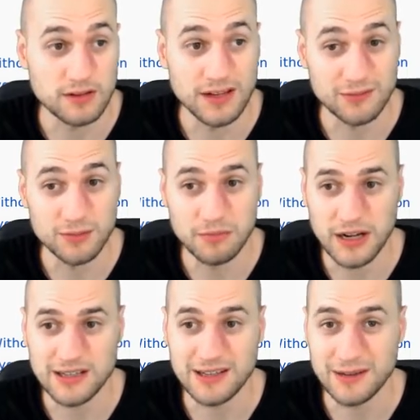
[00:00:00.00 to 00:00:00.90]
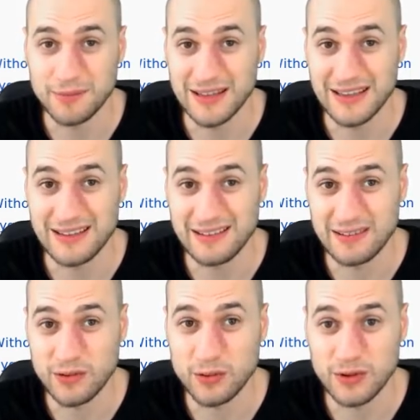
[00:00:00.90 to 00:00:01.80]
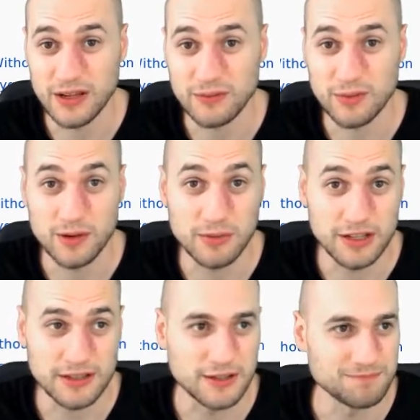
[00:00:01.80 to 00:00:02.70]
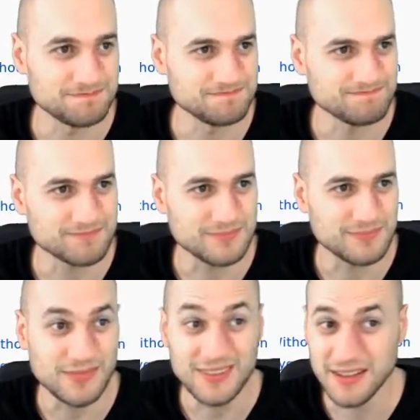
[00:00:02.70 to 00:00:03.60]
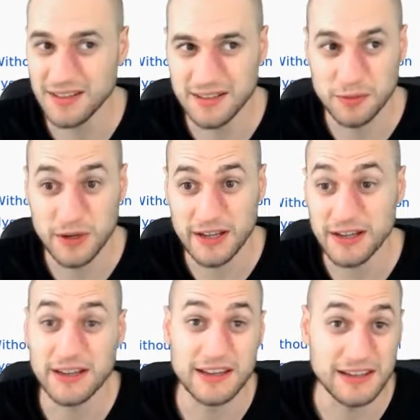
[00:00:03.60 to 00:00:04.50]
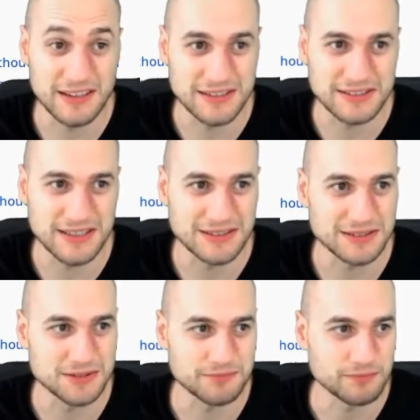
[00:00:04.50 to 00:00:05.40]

that would practically be a zero-day vulnerability in a way and in a sense.